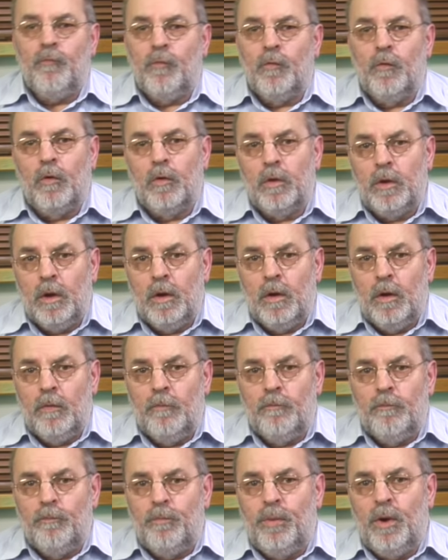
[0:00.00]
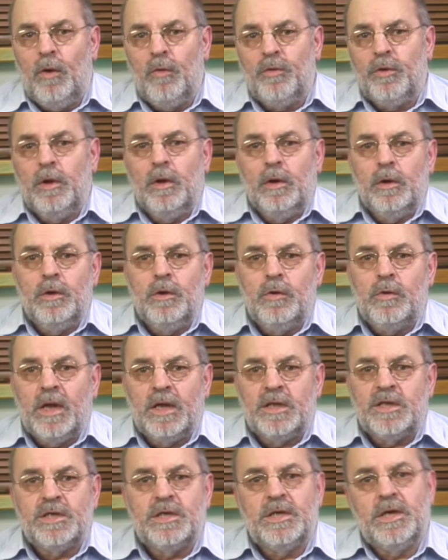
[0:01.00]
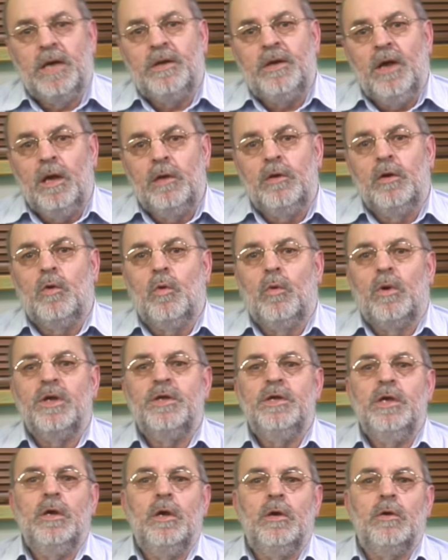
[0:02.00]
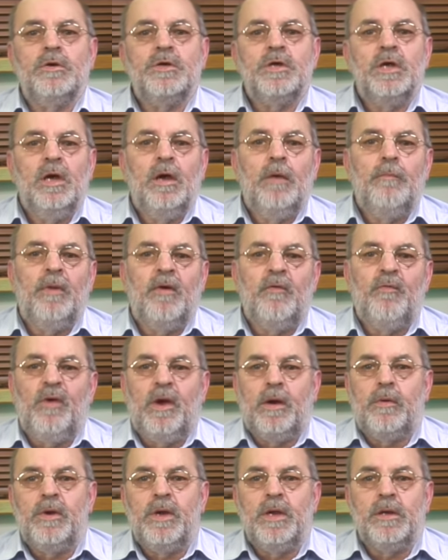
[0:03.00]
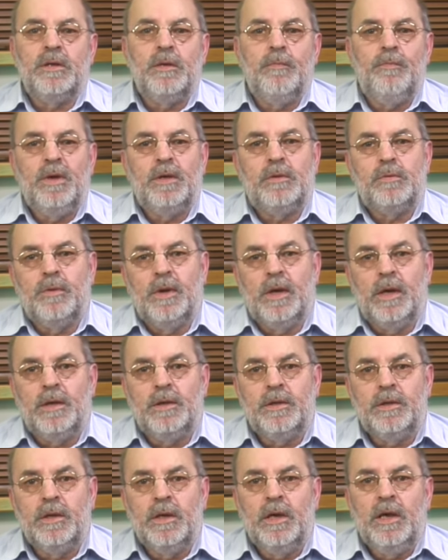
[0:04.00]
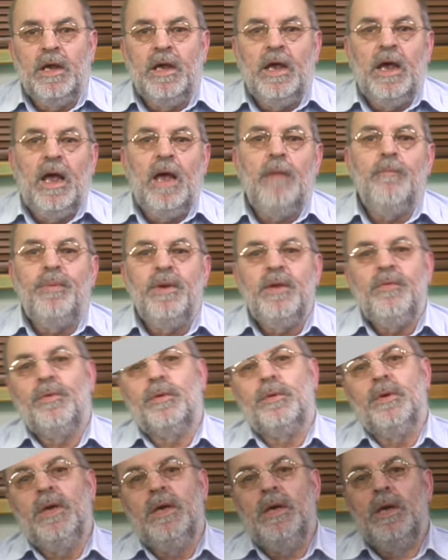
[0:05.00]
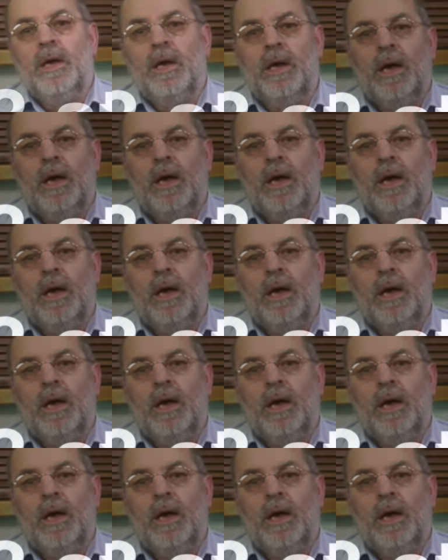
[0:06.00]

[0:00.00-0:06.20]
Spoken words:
For both, you can set the quality loss by varying the bitrate. MP3